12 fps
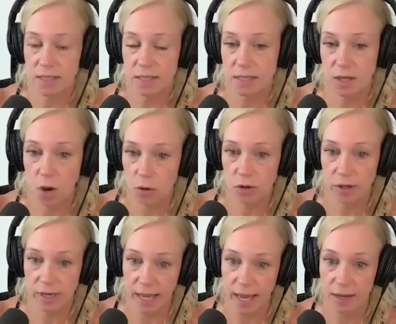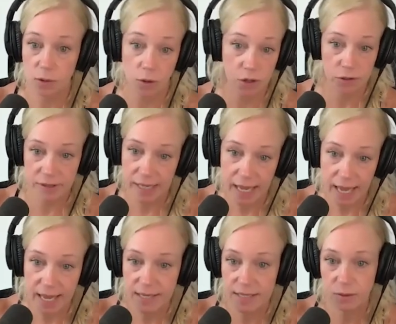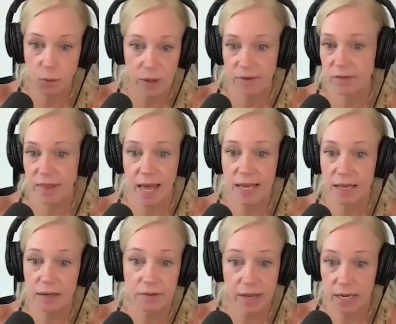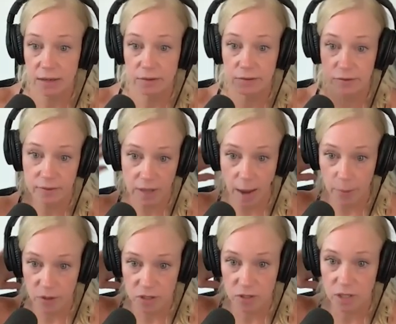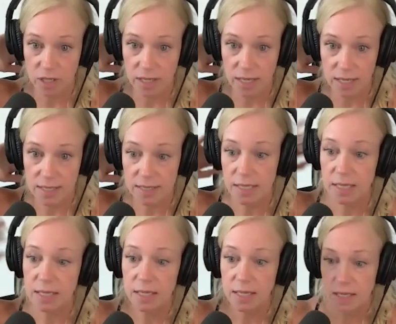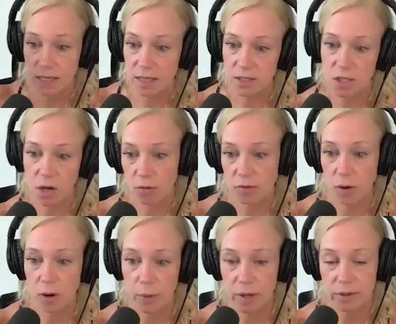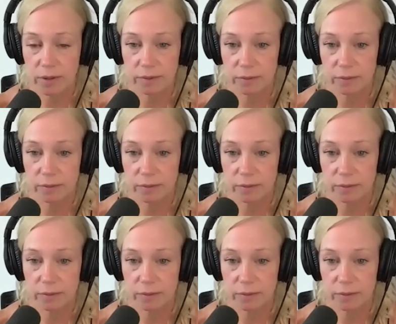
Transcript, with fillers: us to co create or create whatever that innovative opportunity is to go forward.